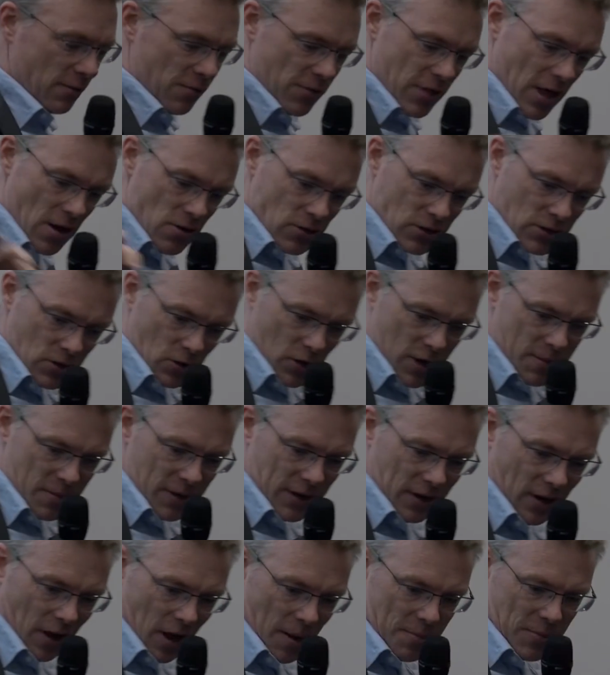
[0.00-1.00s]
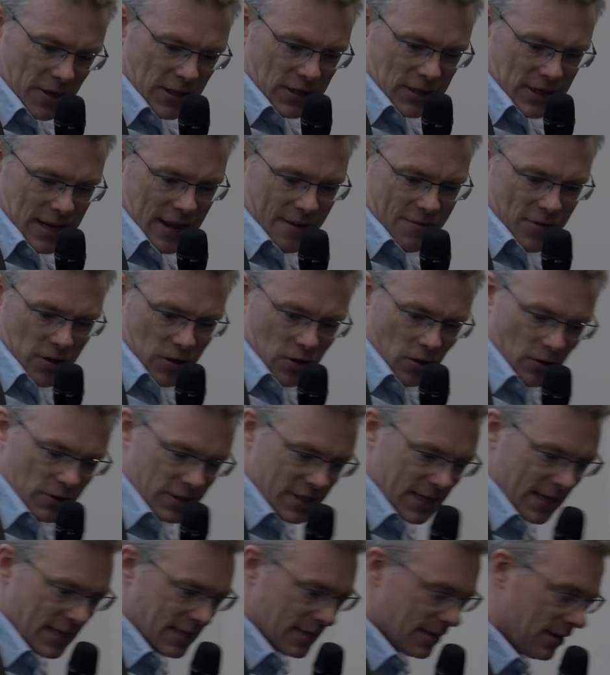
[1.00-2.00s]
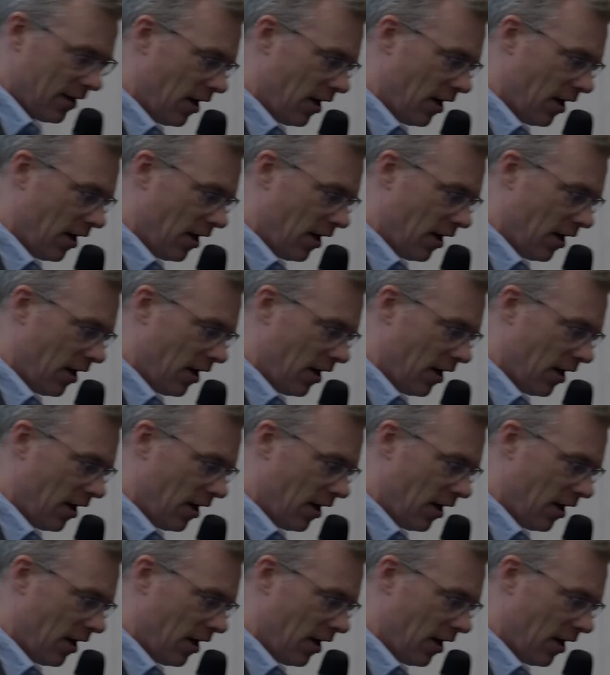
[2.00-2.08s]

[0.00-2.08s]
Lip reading: if those document libraries could have a content